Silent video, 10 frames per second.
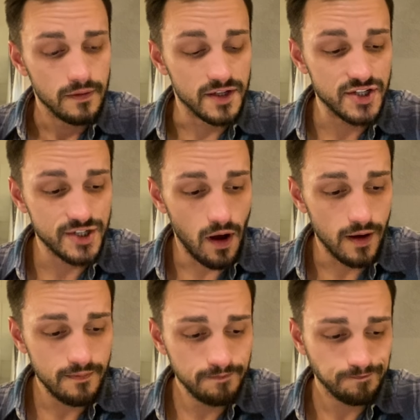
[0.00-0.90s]
The
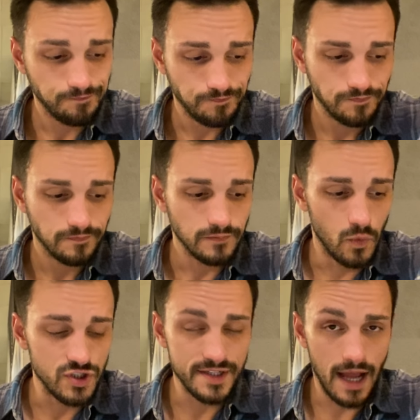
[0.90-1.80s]
sun,
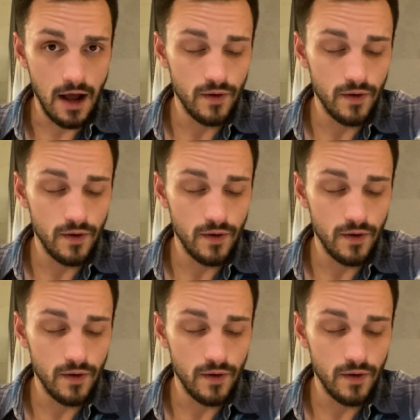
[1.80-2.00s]
which is now